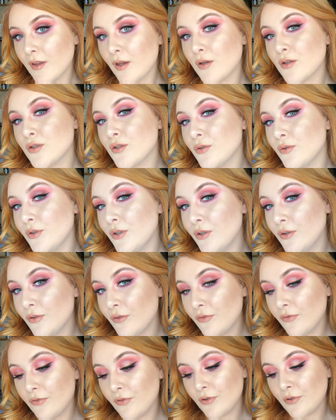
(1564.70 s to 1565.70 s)
I'll show you the
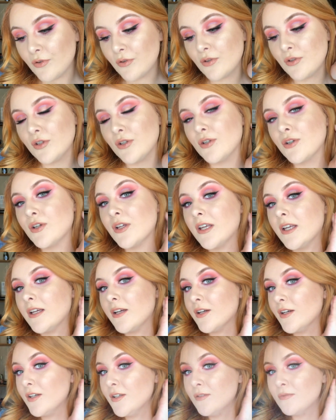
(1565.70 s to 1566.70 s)
full look
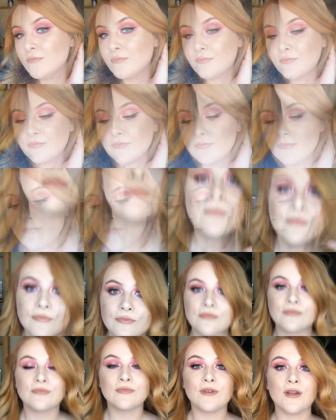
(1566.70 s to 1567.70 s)
here.
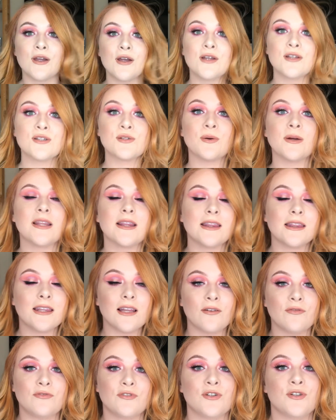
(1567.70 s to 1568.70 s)
So I'd
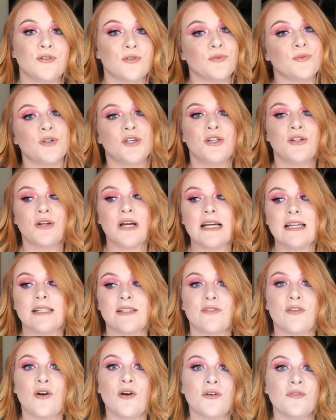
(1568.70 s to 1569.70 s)
love to know what you guys
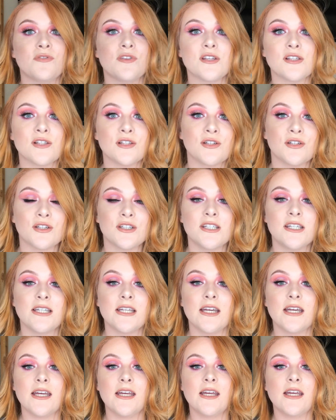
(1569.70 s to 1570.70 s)
thought of this look
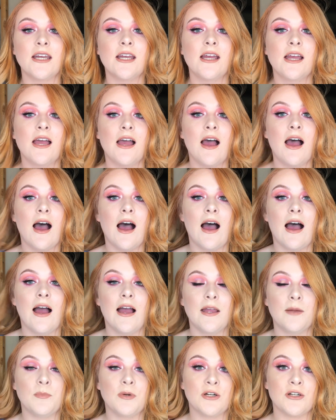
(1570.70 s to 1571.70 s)
today.
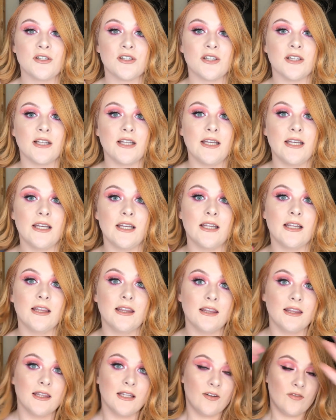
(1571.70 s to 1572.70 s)
I personally
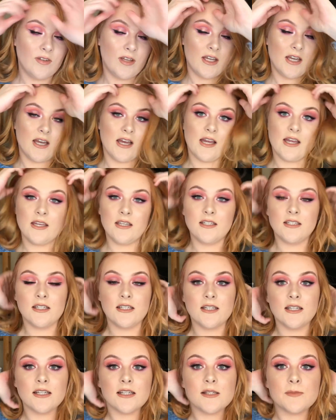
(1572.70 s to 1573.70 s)
love it. I
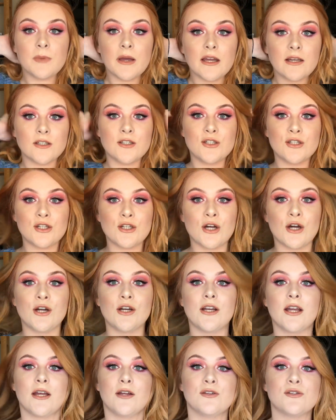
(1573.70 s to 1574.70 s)
didn't expect it to
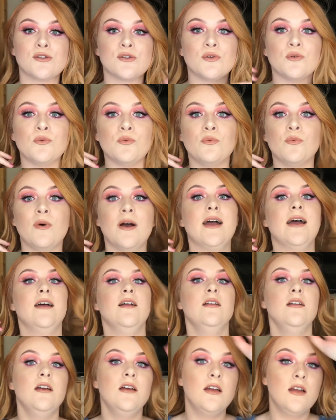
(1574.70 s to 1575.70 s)
turn out so
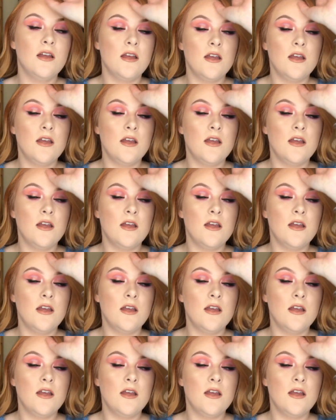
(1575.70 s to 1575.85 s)
well.